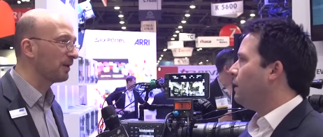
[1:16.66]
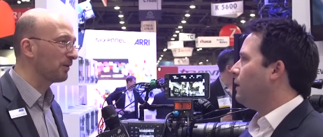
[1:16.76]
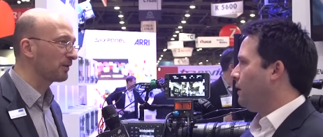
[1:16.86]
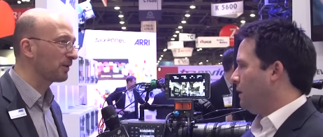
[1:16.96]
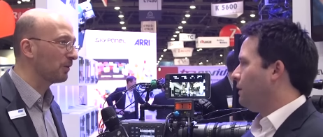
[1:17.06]

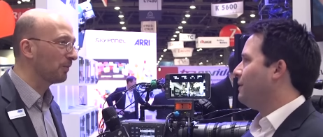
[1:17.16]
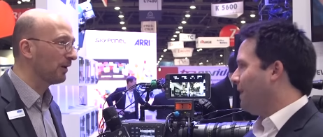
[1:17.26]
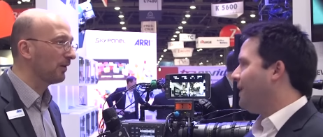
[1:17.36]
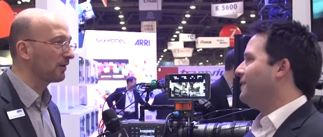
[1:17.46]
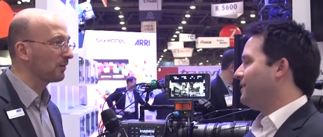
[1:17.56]
Speaker 1: CinemaScope, nice.
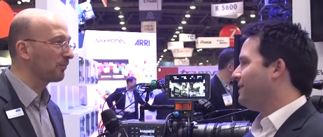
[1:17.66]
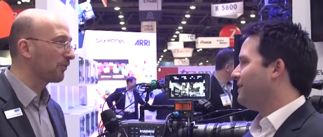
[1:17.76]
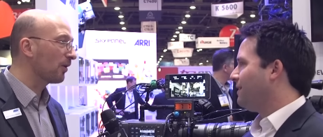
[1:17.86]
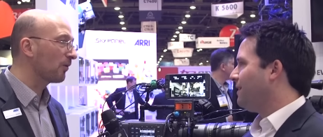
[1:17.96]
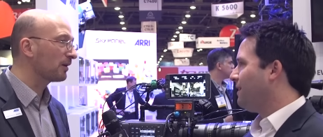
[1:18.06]
and there's a
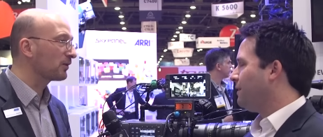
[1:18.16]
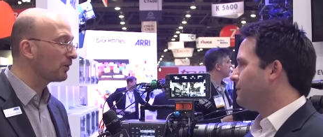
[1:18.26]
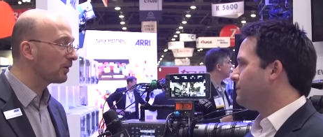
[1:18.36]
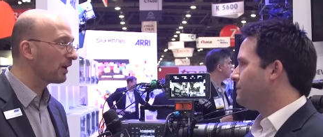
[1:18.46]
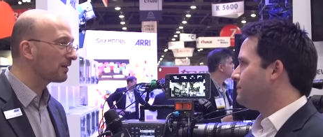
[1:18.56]
ProRes
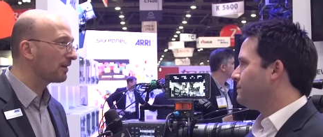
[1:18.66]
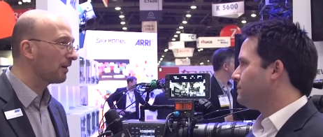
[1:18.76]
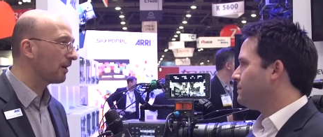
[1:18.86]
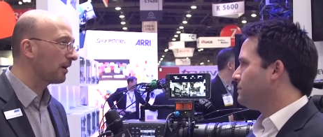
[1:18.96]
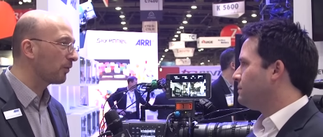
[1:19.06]
2K
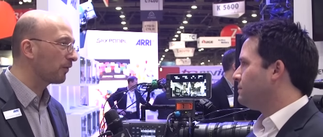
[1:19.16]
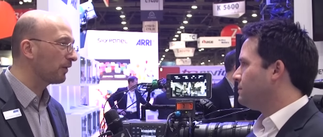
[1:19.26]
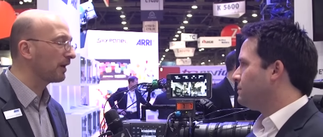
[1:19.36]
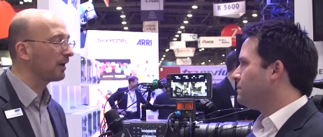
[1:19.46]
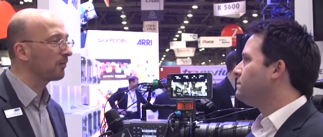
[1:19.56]
uh,
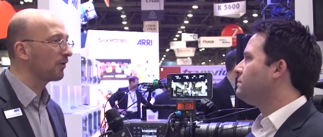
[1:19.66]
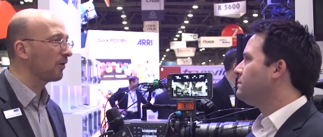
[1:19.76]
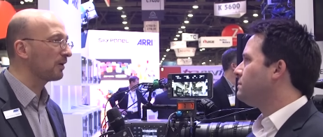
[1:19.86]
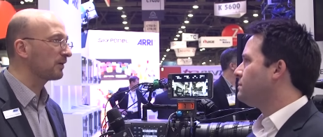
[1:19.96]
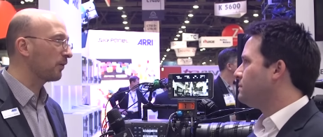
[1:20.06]
anamorphic and a
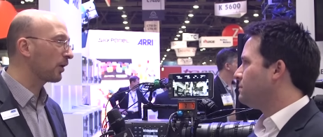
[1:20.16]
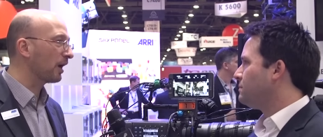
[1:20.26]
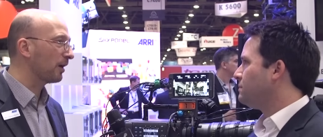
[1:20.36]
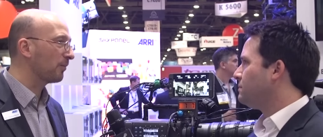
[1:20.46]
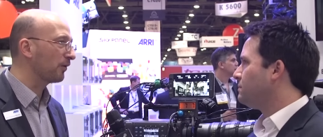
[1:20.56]
ProRes
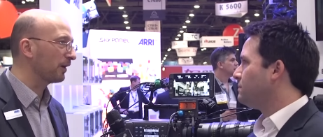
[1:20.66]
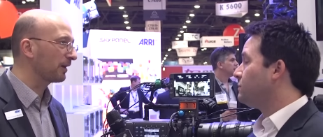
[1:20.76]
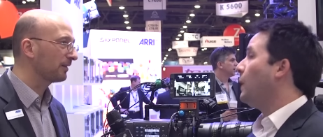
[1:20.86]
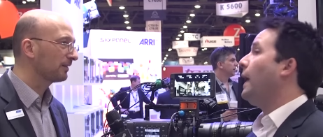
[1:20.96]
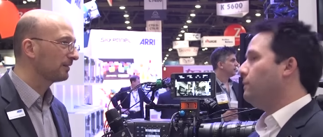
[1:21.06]
4K
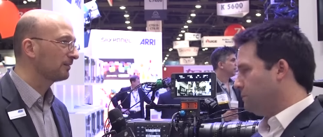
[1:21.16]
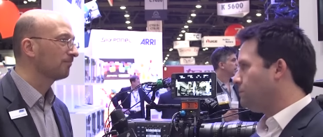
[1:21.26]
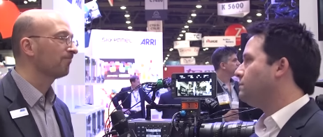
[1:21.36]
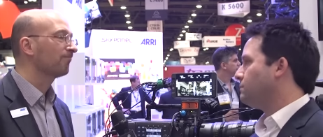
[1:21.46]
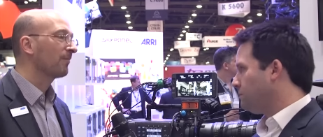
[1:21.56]
anamorphic. Wow.
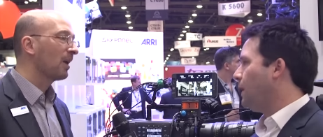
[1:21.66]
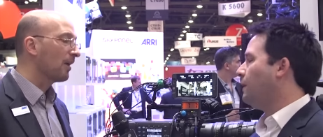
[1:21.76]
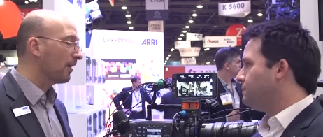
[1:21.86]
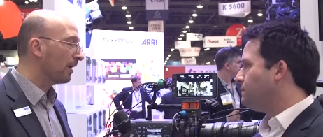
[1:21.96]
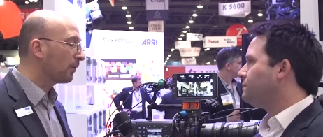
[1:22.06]

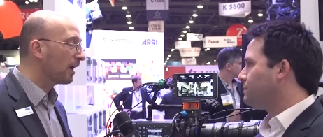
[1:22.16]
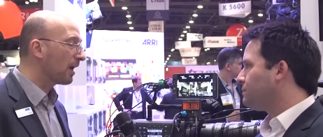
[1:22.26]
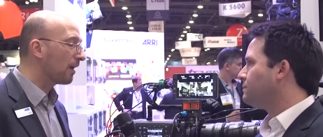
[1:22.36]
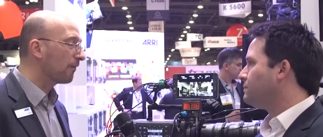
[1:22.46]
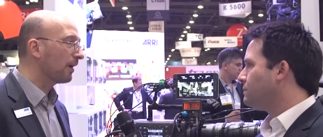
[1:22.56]
Then we
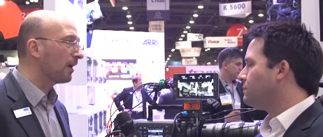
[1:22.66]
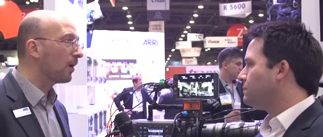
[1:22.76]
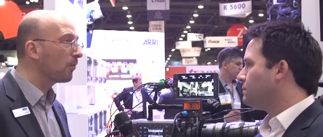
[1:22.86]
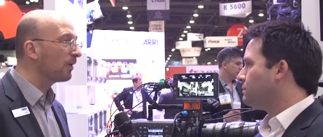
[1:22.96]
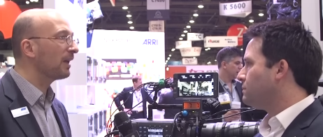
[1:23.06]
have a
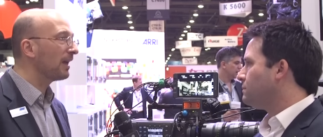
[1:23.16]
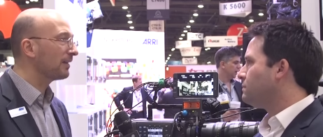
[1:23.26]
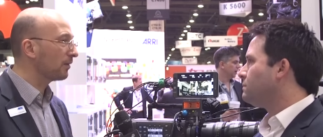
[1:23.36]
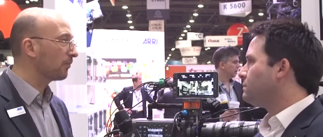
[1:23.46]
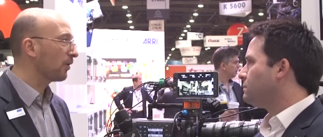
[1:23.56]

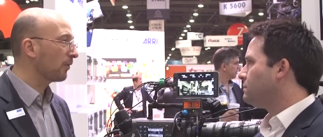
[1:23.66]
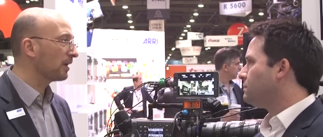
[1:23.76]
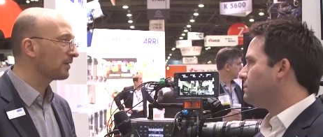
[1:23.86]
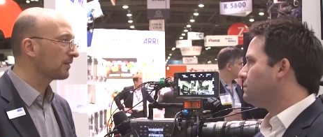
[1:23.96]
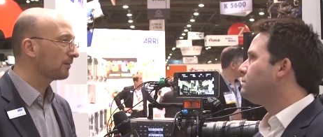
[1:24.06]
gate in
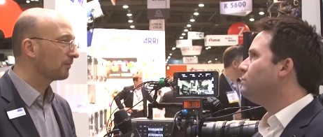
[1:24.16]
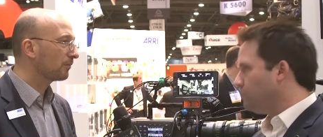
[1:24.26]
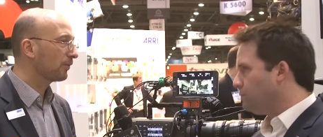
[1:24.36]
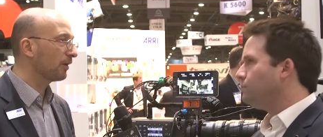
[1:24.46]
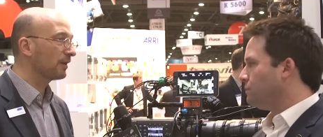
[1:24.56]
ProRes.
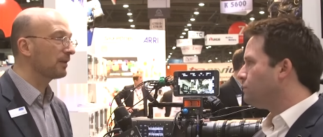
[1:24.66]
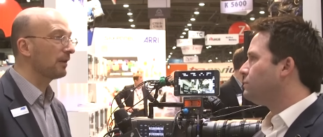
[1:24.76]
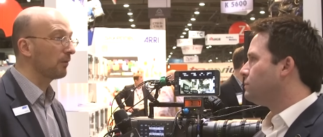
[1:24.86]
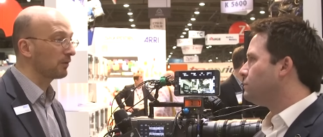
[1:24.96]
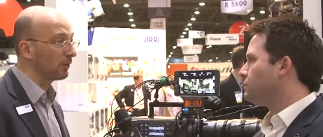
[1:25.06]

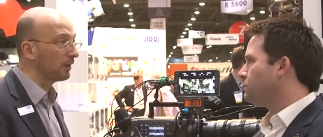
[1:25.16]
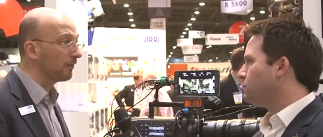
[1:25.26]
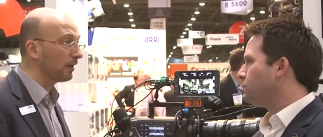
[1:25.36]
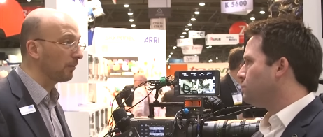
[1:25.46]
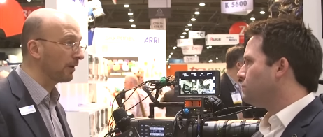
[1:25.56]
Previously that was
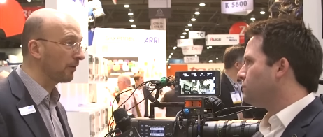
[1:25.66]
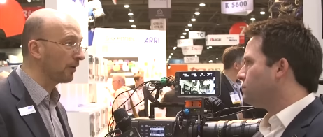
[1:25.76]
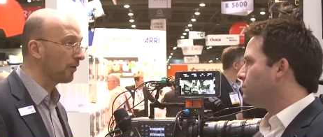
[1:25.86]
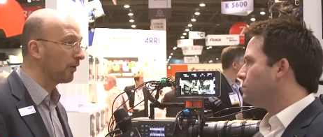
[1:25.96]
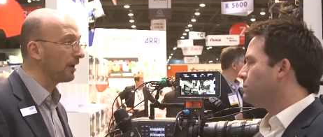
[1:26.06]
only available in
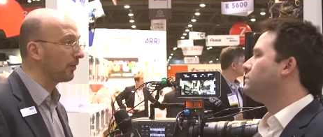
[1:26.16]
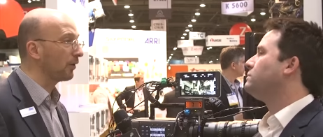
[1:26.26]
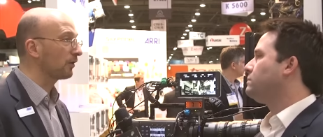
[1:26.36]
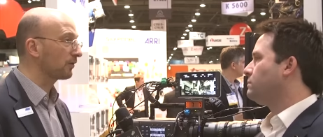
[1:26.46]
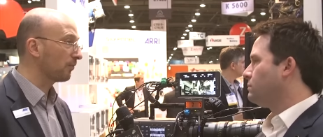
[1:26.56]
ARRIRAW. now
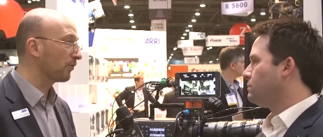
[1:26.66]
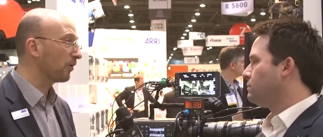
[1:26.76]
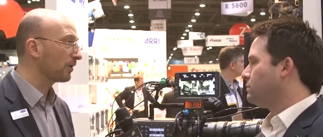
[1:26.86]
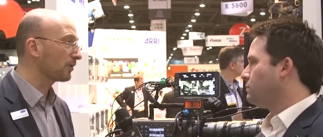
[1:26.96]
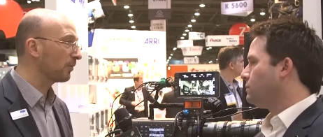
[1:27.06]
you also have
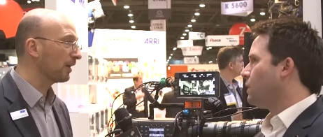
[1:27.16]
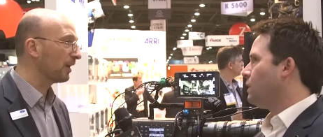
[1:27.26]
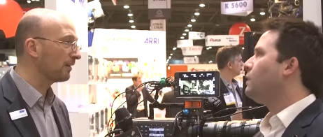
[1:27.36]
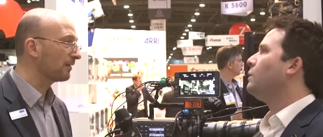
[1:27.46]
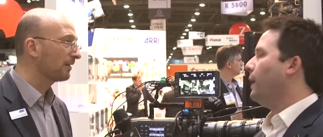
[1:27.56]
ProRes open
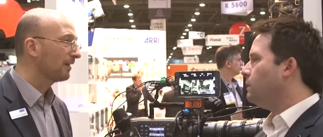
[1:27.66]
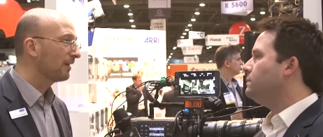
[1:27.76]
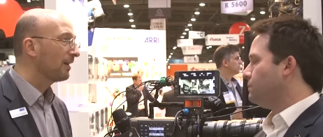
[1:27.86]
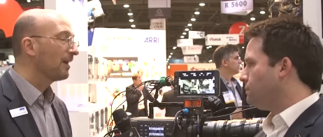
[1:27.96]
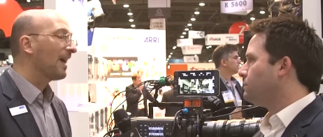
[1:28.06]
Wow.
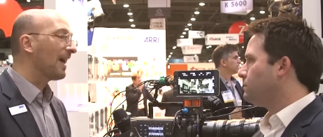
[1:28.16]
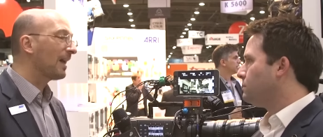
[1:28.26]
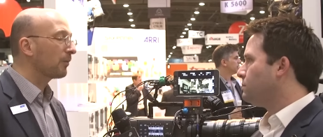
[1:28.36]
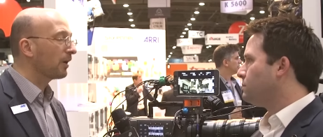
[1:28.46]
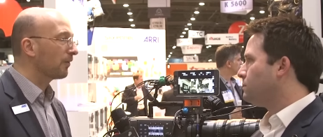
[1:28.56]

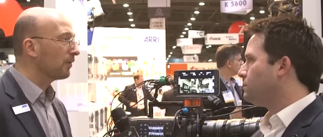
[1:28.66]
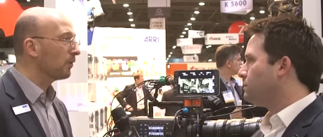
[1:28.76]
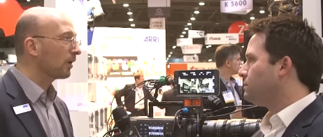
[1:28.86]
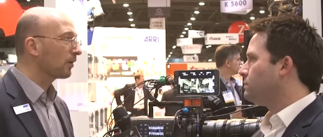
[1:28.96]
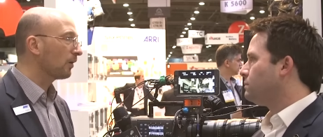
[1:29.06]
And we have a
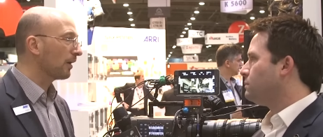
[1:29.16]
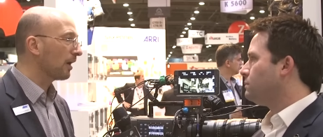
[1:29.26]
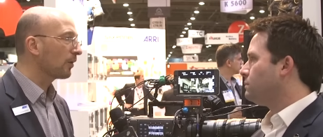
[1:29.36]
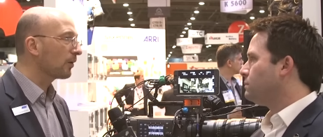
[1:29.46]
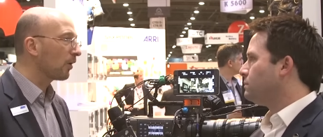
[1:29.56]
new one called
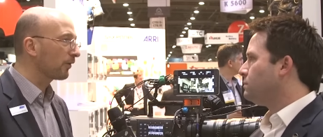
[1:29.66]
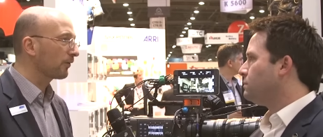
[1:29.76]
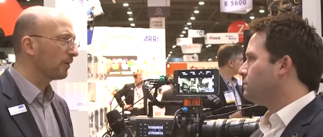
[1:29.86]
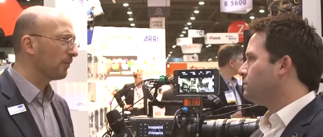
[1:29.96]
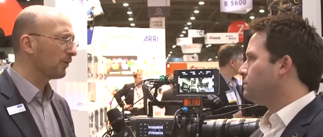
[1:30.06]
ARRIRAW
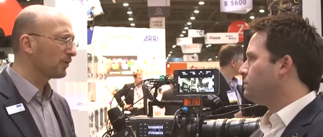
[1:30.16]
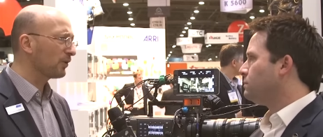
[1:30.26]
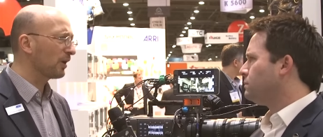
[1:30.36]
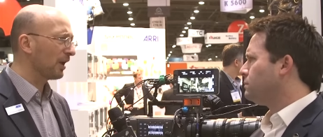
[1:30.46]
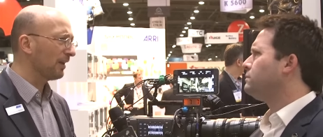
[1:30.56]

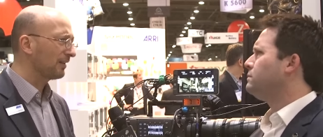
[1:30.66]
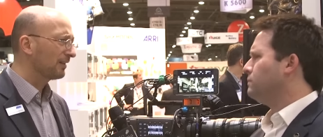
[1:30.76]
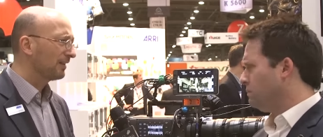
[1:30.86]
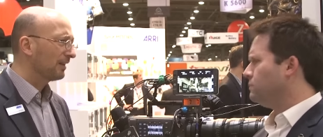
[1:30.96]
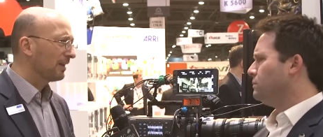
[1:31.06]
3.2K. Mm.
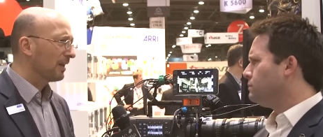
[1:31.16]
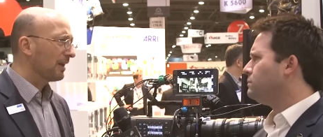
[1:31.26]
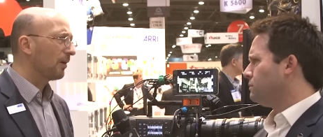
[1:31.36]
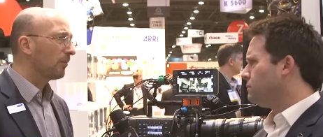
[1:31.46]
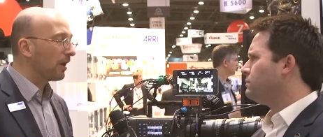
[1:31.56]

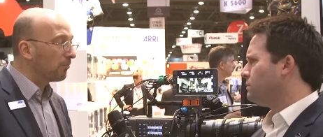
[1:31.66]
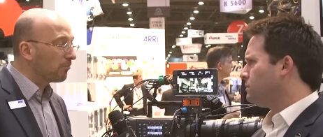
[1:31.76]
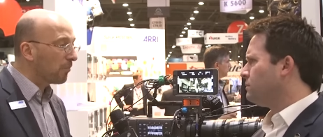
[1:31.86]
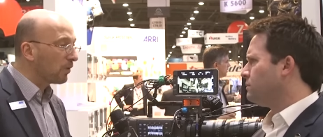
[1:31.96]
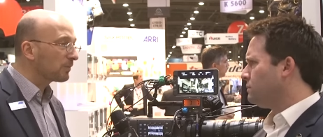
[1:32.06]
Now,
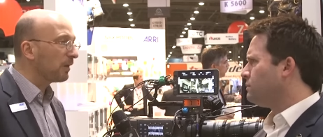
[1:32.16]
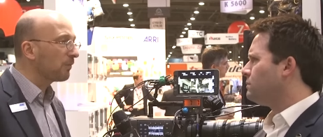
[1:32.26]
most